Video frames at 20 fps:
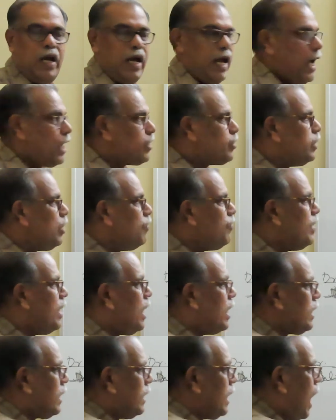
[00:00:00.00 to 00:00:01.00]
Actually we
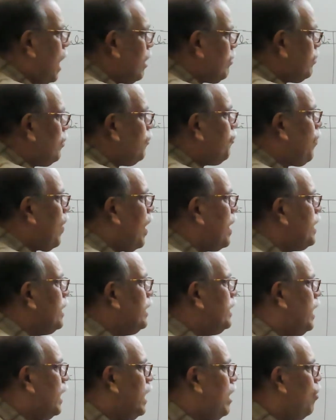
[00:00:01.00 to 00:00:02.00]
are classifying
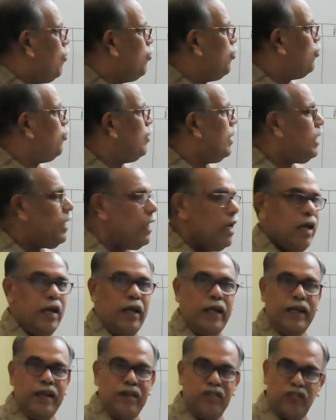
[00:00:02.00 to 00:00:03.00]
the accounts. You see,
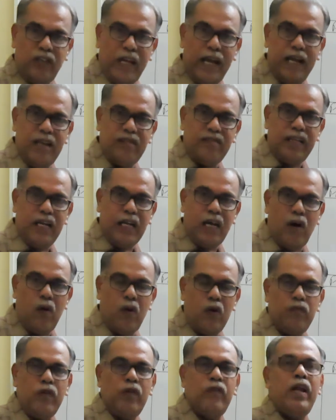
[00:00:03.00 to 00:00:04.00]
in sales
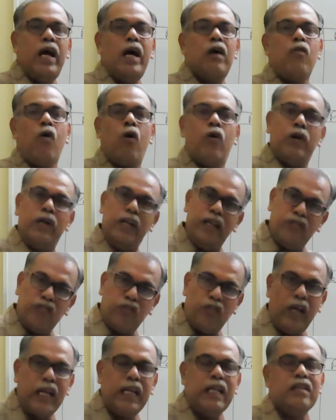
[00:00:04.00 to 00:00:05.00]
account we will have only
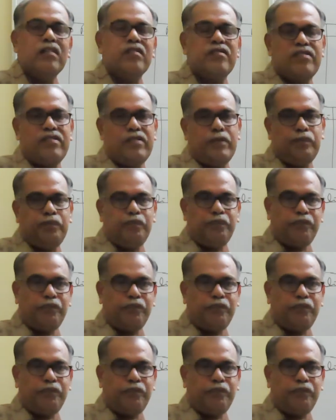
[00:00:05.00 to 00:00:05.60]
sales.